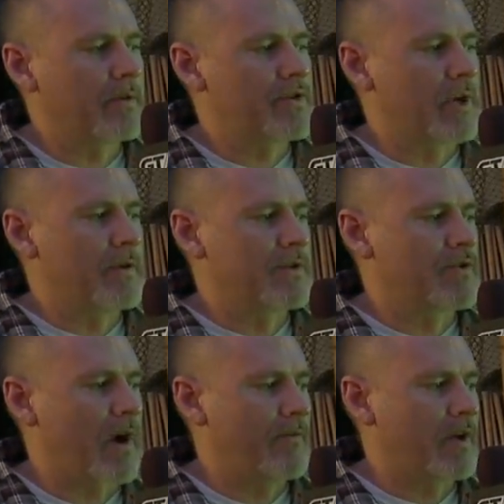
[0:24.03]
Jamie's
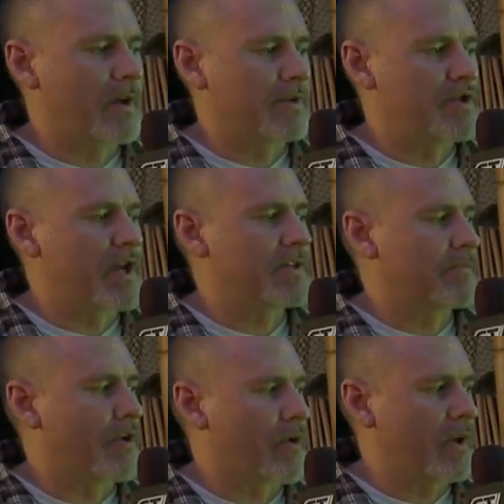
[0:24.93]
driving as
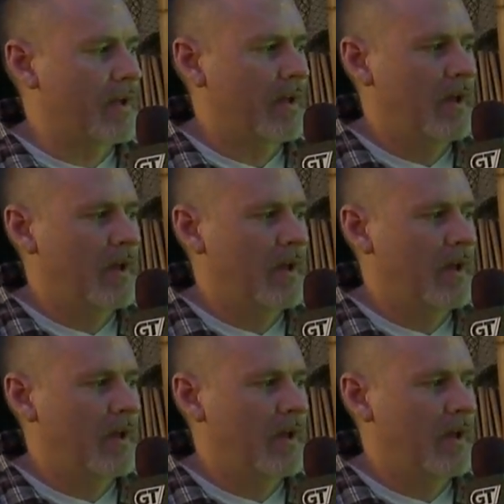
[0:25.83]
Jason Brody,